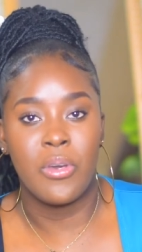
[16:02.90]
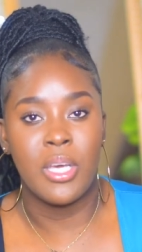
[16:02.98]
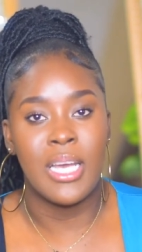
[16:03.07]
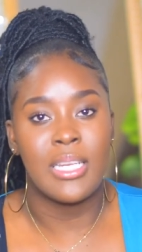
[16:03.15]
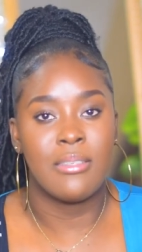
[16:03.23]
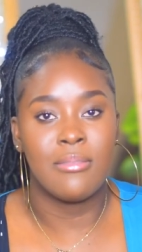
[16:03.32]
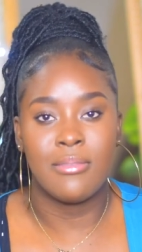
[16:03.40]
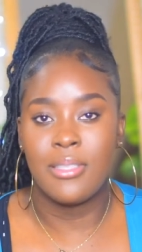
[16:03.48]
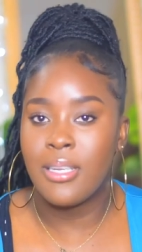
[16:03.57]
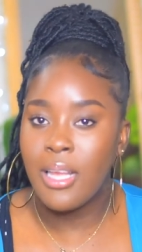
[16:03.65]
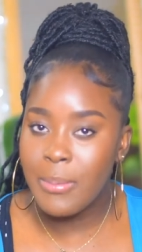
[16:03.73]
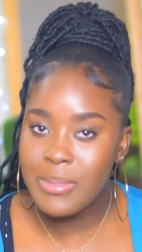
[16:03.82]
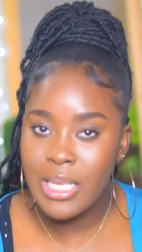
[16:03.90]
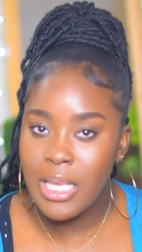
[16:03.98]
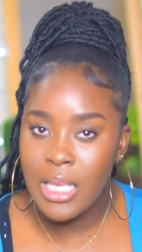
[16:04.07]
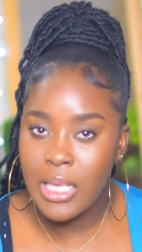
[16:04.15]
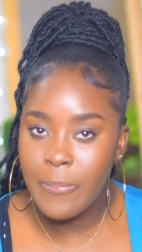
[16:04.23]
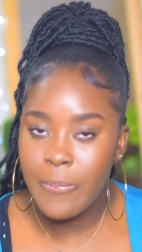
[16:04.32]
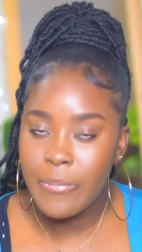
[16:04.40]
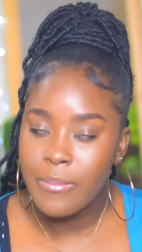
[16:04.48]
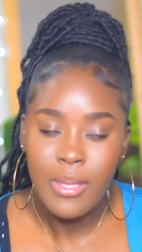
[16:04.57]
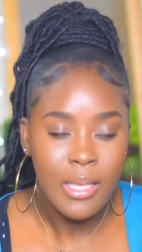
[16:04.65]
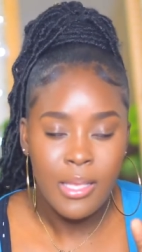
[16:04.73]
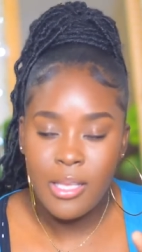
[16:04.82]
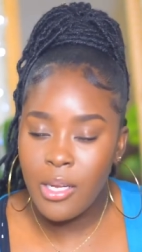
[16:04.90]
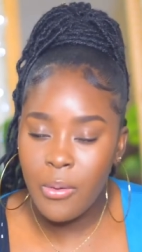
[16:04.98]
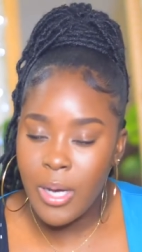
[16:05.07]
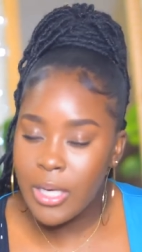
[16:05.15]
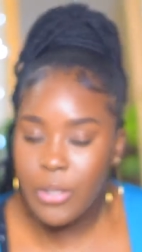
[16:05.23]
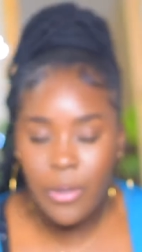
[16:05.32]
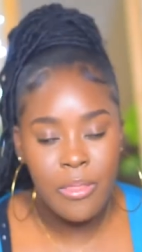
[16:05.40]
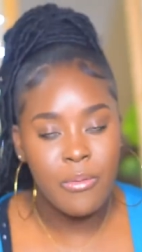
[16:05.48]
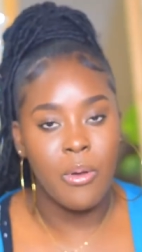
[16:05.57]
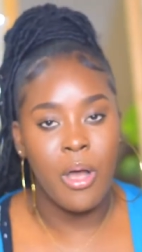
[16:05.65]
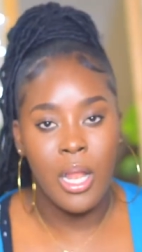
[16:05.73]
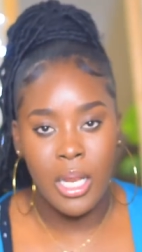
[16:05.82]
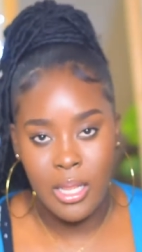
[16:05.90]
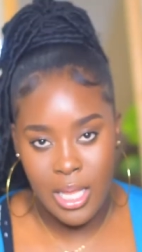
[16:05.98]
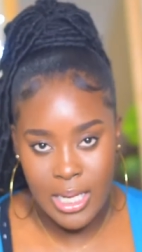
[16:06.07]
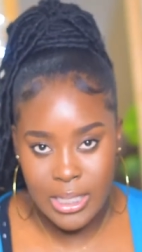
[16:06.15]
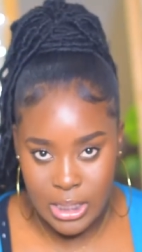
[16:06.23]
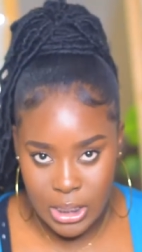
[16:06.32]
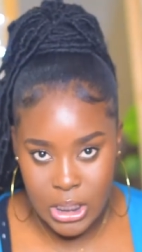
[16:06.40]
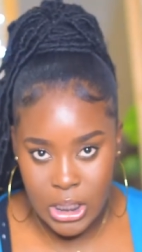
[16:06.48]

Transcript: and you know what i'm saying you don't want to go through all of that